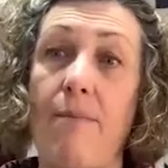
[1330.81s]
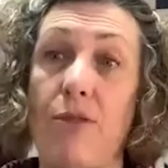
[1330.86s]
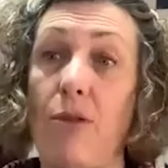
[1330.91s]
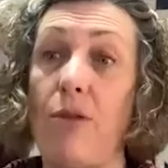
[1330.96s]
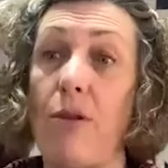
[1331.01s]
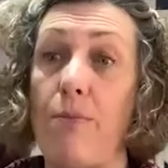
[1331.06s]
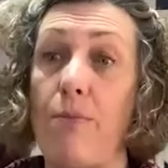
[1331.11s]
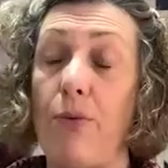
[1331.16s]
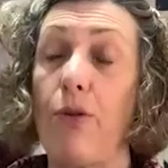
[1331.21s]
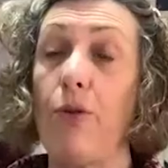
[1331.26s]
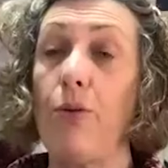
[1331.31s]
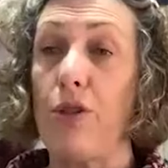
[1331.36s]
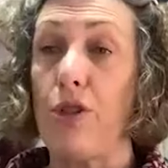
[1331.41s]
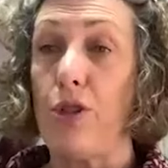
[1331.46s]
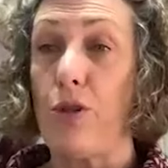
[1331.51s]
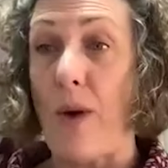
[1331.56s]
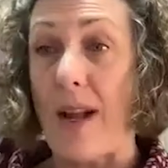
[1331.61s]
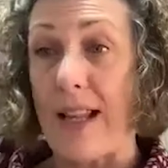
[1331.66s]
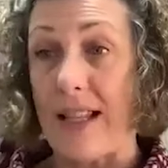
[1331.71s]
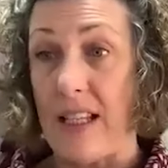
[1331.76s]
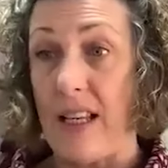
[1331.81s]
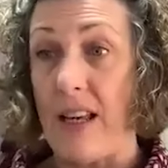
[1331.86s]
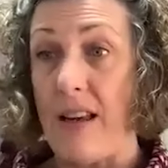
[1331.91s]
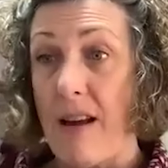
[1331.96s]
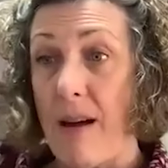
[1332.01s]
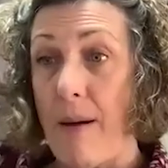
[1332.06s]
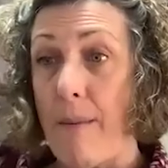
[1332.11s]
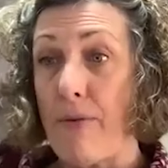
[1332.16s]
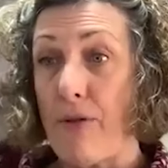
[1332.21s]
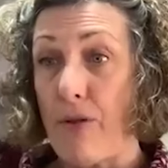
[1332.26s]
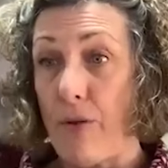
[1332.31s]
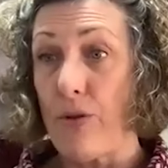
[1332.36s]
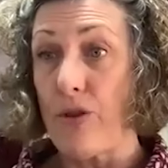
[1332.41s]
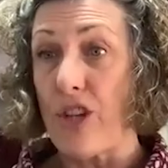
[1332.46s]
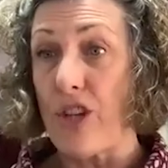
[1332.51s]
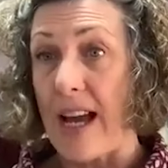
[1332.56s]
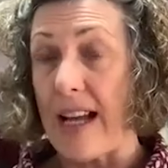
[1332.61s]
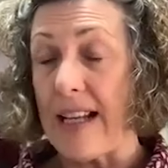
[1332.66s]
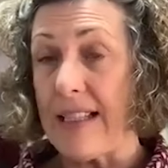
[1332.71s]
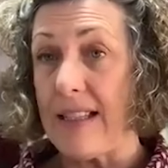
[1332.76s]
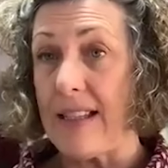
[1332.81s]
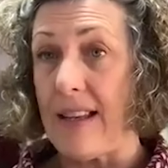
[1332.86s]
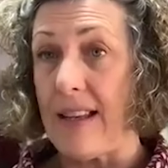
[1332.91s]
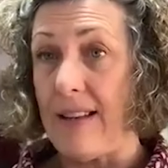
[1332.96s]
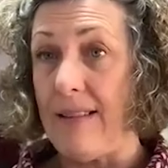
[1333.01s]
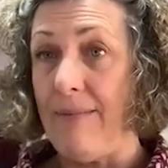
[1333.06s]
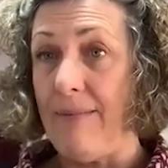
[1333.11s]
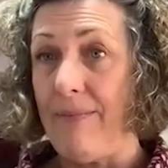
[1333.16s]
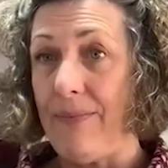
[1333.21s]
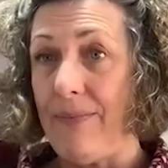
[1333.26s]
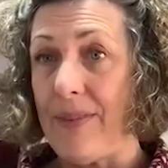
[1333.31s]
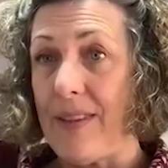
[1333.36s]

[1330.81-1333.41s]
doing a book with twenty projects in